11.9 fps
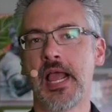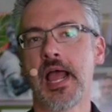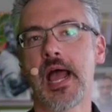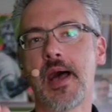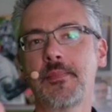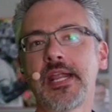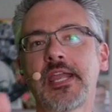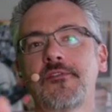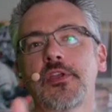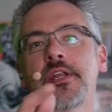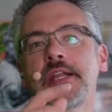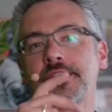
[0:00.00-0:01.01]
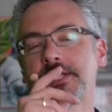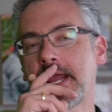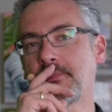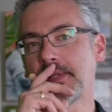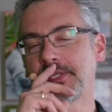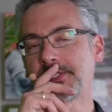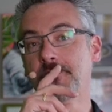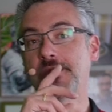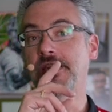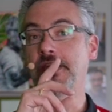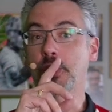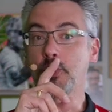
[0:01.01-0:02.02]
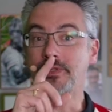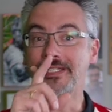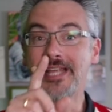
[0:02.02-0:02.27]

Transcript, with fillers: I'm going to give you an example of something that you